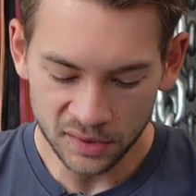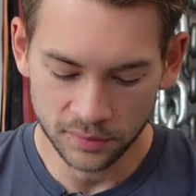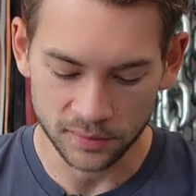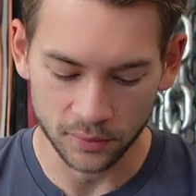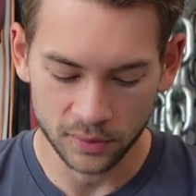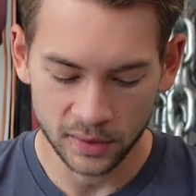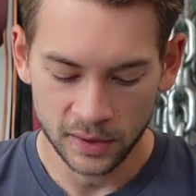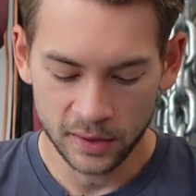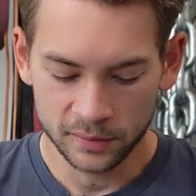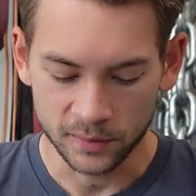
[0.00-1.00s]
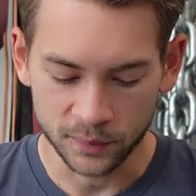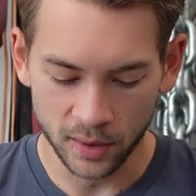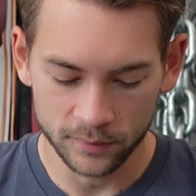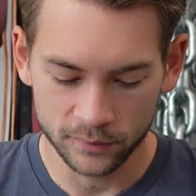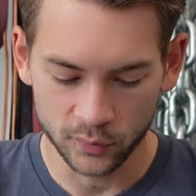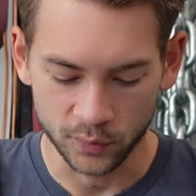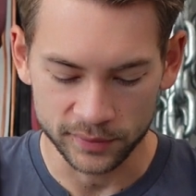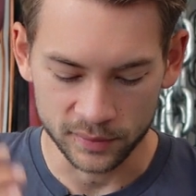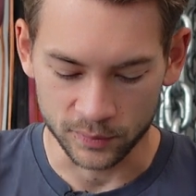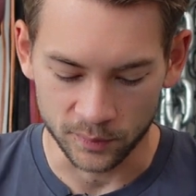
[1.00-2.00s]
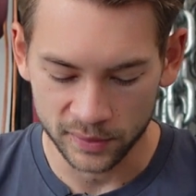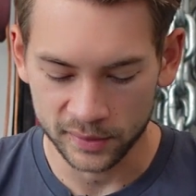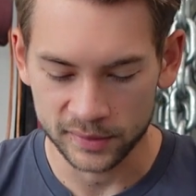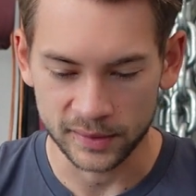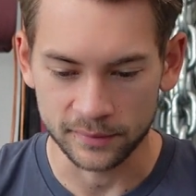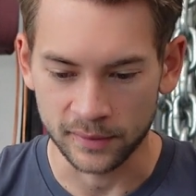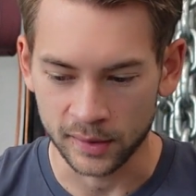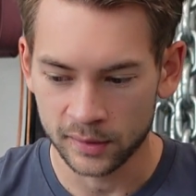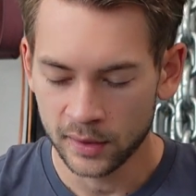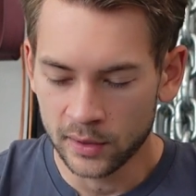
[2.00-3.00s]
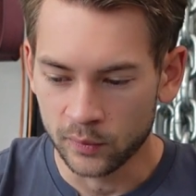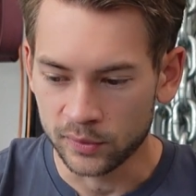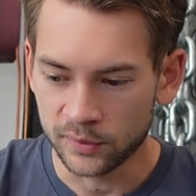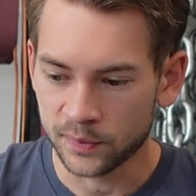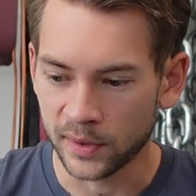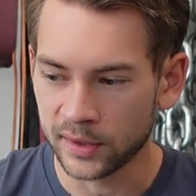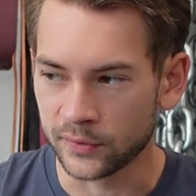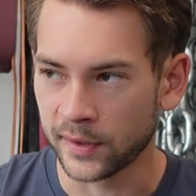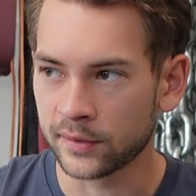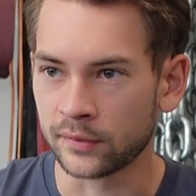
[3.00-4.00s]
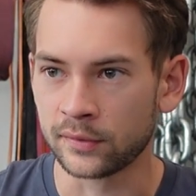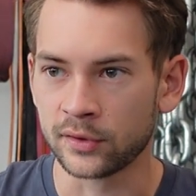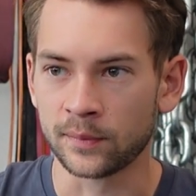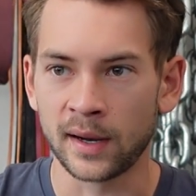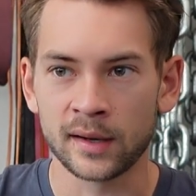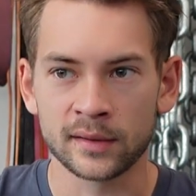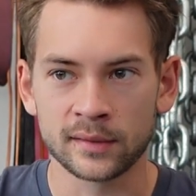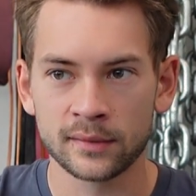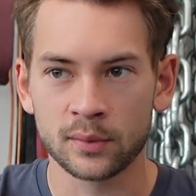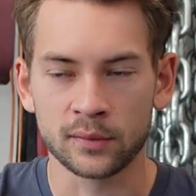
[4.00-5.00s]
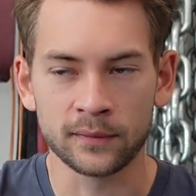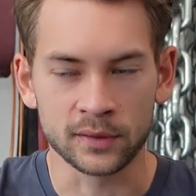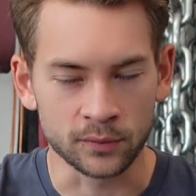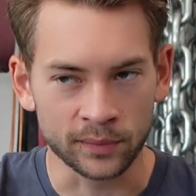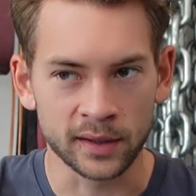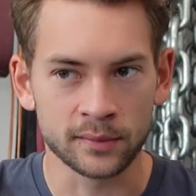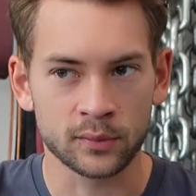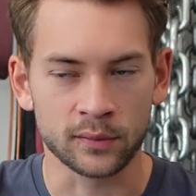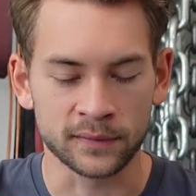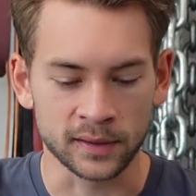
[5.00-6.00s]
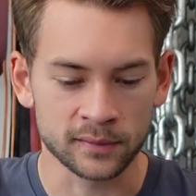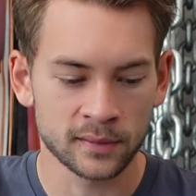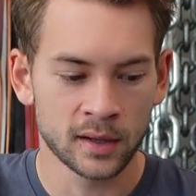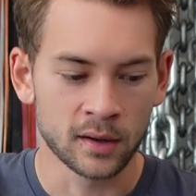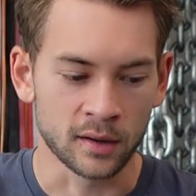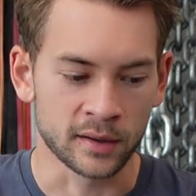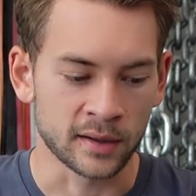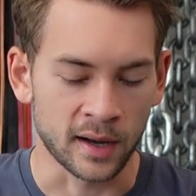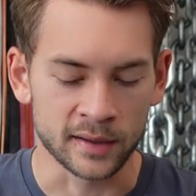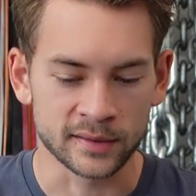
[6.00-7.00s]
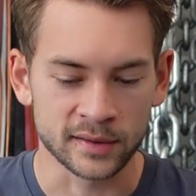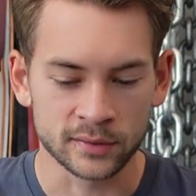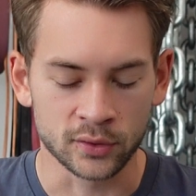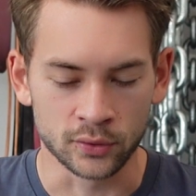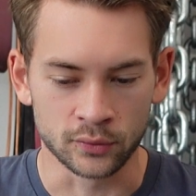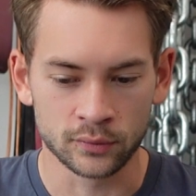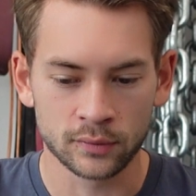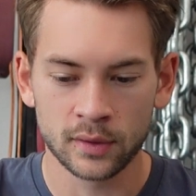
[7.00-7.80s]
So the problem with this mobility is that when you sprain your ankle, your body sort of and your brain sort of thinks, all right, I need to